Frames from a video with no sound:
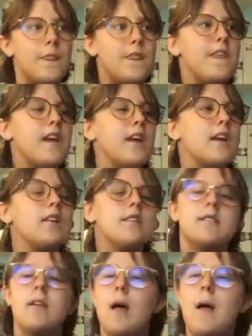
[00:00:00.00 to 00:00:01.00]

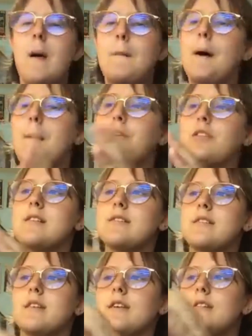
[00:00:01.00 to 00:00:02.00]
things. But I put this
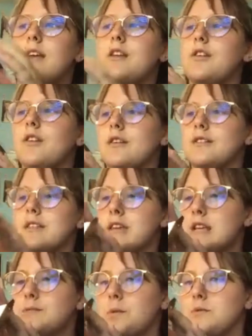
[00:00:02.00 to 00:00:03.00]
in the container because
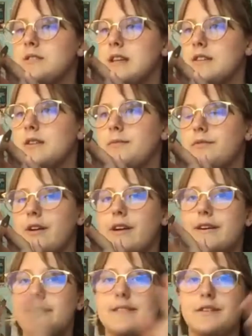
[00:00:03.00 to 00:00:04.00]
these won't stand up
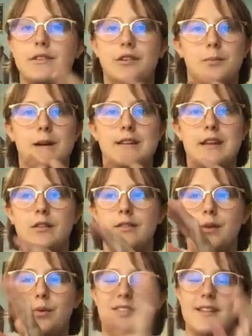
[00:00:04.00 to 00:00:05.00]
straight because they're a little bit
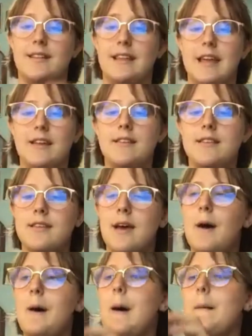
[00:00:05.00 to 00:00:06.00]
tilted with the lids.
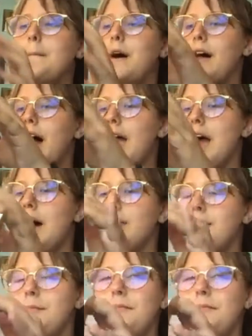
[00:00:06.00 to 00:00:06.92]
But I have,